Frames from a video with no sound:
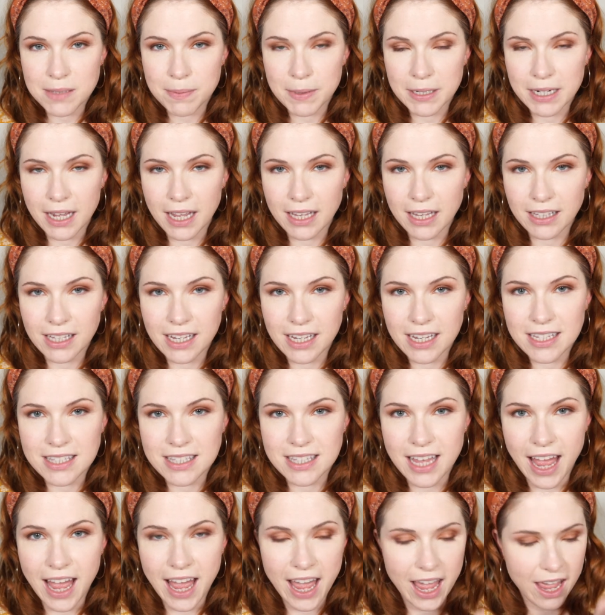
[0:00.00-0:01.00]
but not
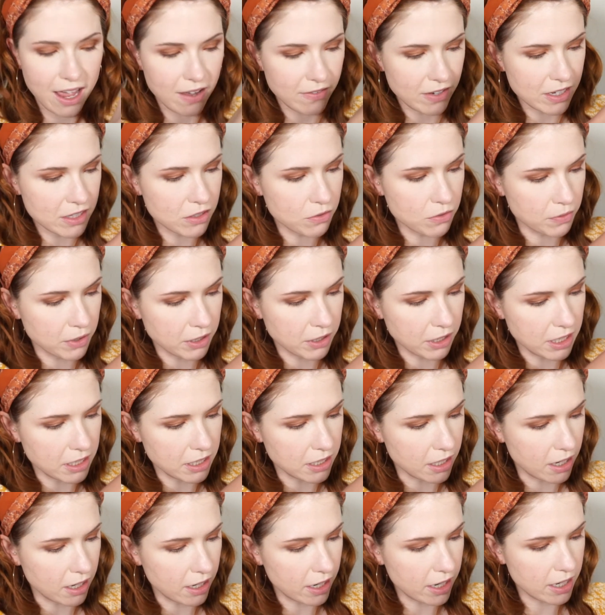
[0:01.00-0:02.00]
least, I have, it's really
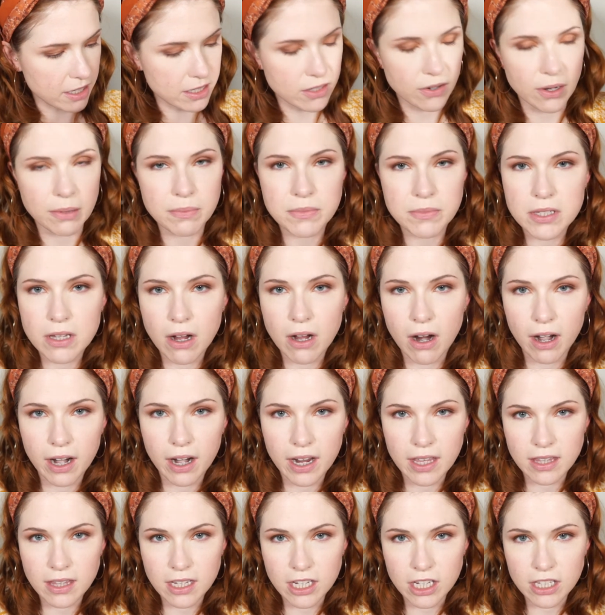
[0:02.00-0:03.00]
dirty, so I'm
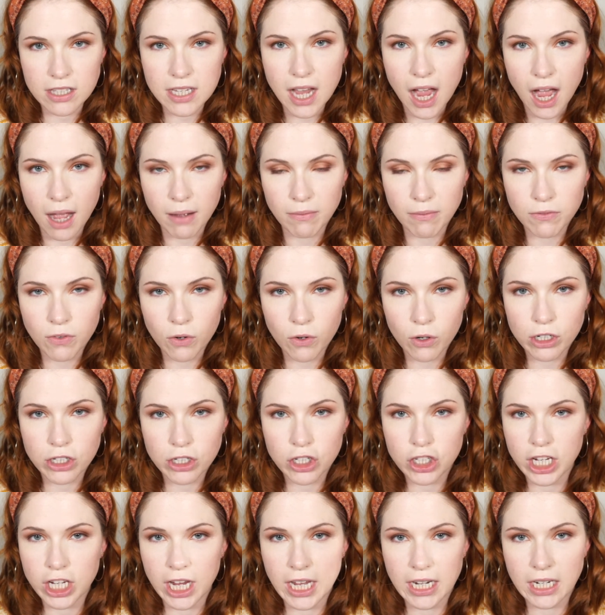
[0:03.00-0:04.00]
sorry, the Tom Ford
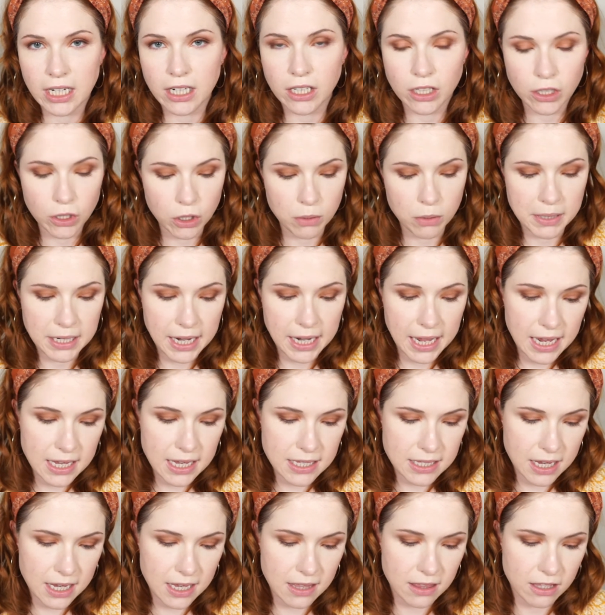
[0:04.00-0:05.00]
Shade and
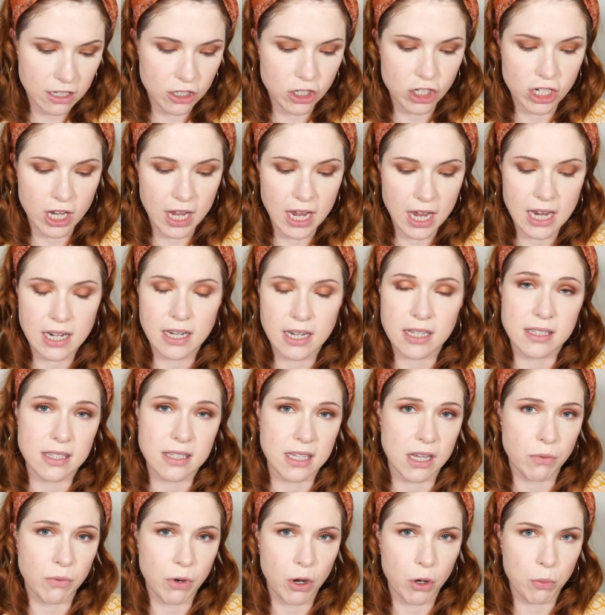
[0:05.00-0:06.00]
Illuminate in the shade
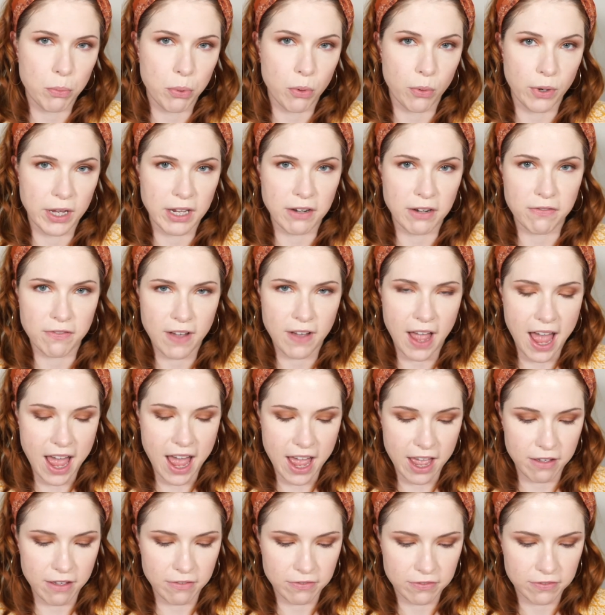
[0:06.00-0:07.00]

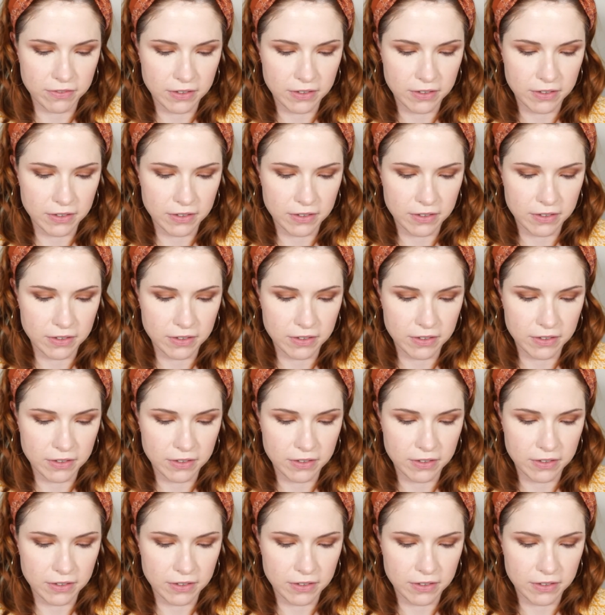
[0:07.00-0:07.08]
0.5.